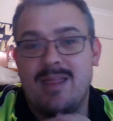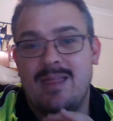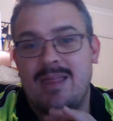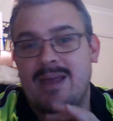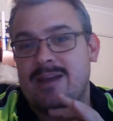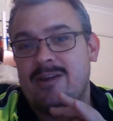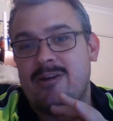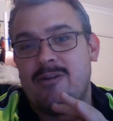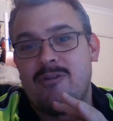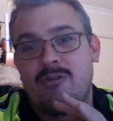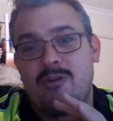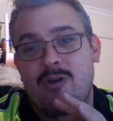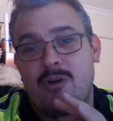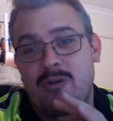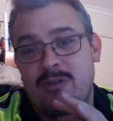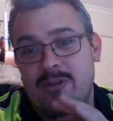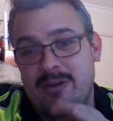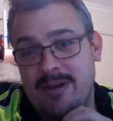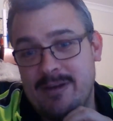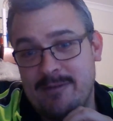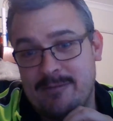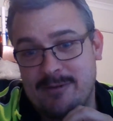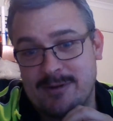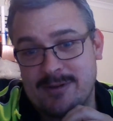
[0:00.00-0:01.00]
they don't know the
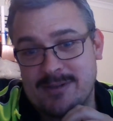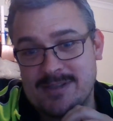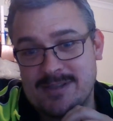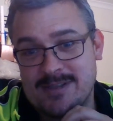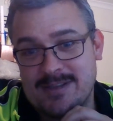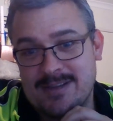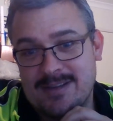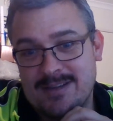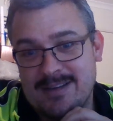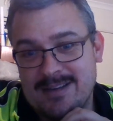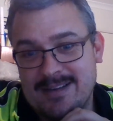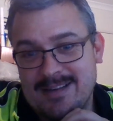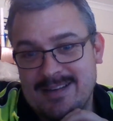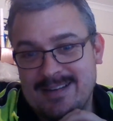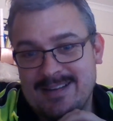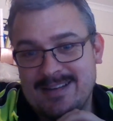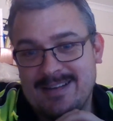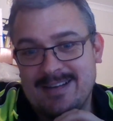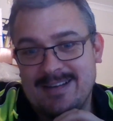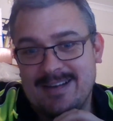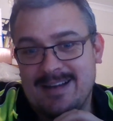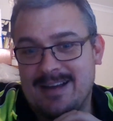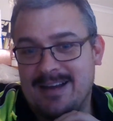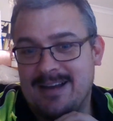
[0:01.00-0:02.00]
difference
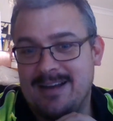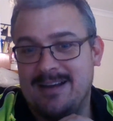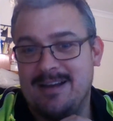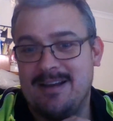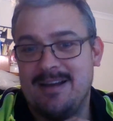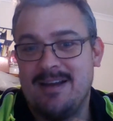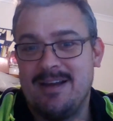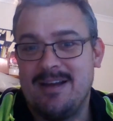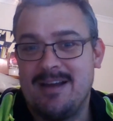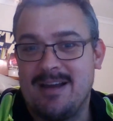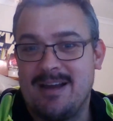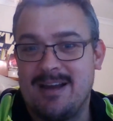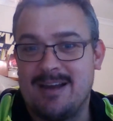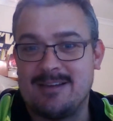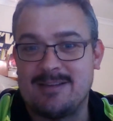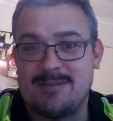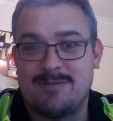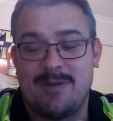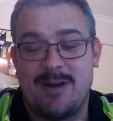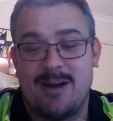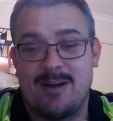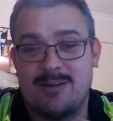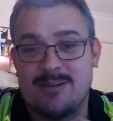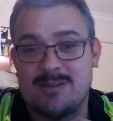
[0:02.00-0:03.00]

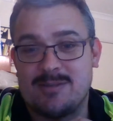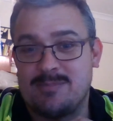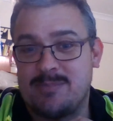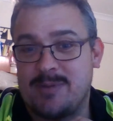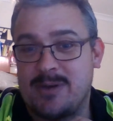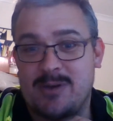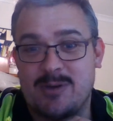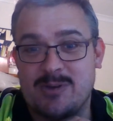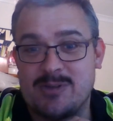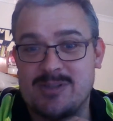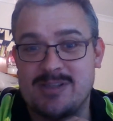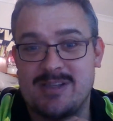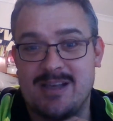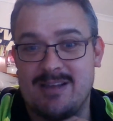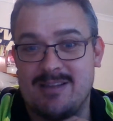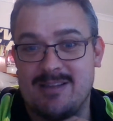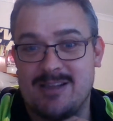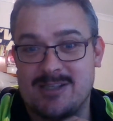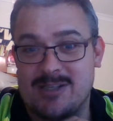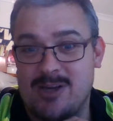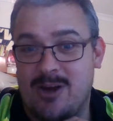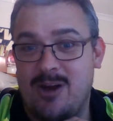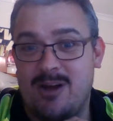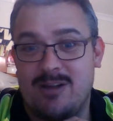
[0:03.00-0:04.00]
because
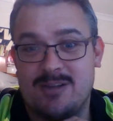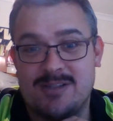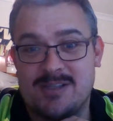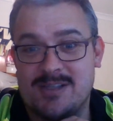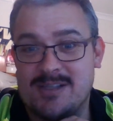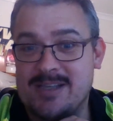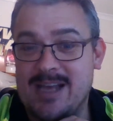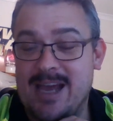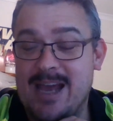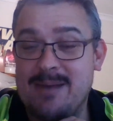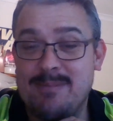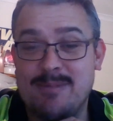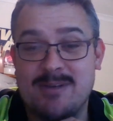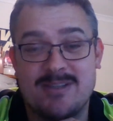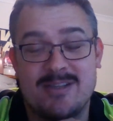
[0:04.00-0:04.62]
the tile's the same,